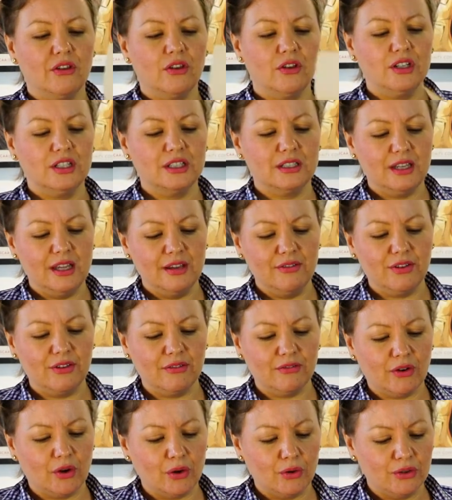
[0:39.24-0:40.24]
So you just leave it
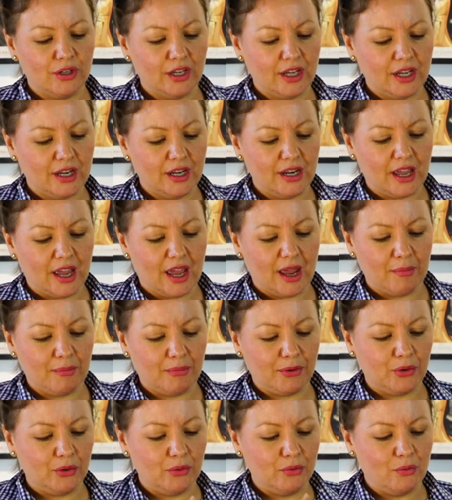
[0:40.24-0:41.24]
folded and
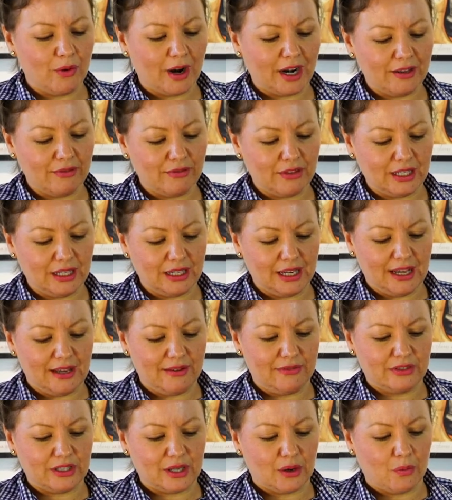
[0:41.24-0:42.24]
pull one of the
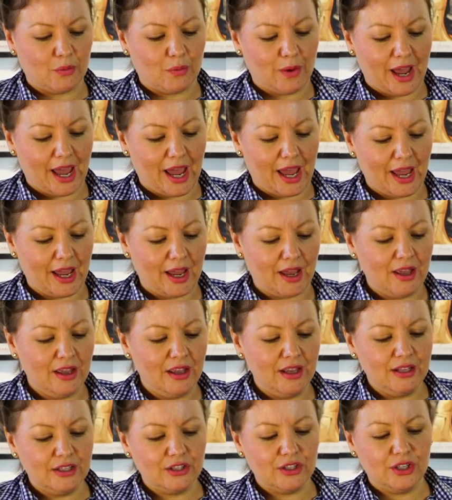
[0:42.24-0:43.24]
leaves away.
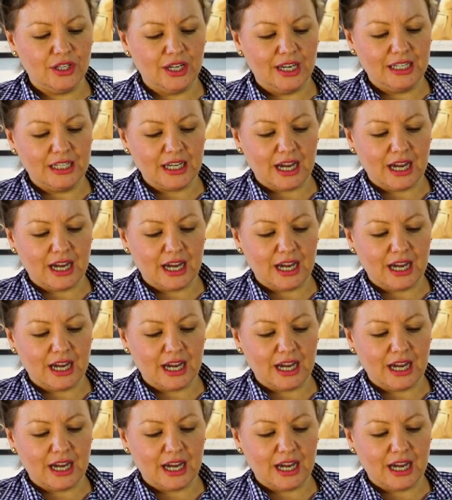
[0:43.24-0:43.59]
So you need